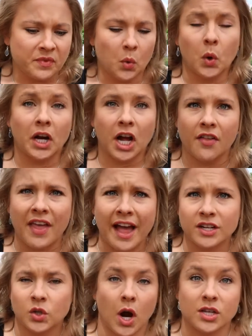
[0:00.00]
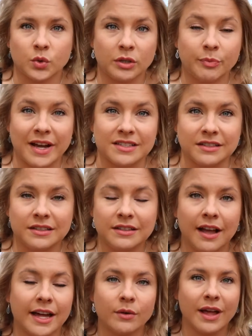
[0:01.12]
work on that crossword
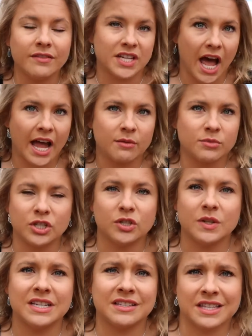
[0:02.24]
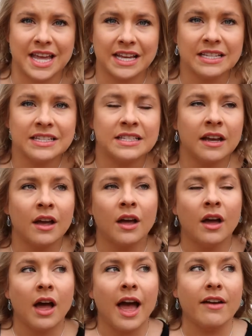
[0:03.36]
puzzle. I don't have time to do these things.
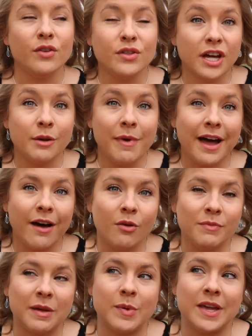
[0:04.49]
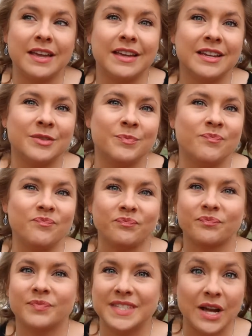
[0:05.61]
Have you thought about maybe
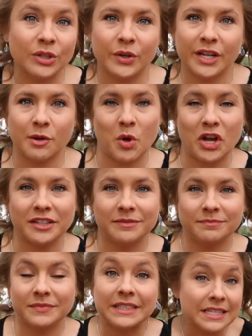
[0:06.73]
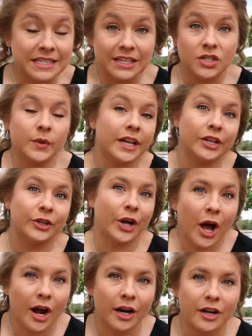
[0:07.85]
downloading a book, listening to it in your
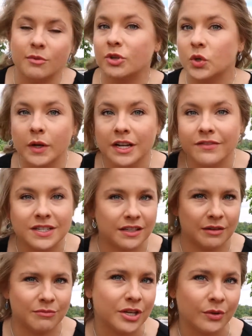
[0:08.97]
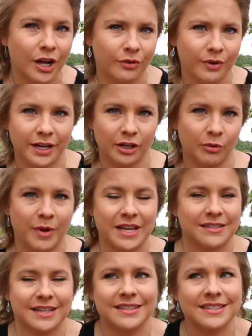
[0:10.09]
car? The majority of us commute on a regular
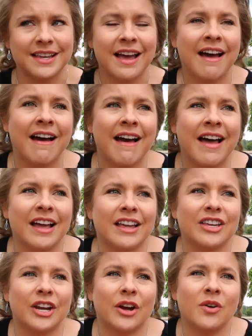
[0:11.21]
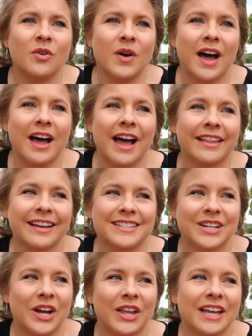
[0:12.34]
basis. You know, I like
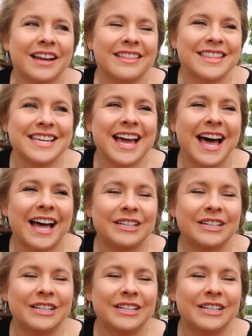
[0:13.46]
to call it the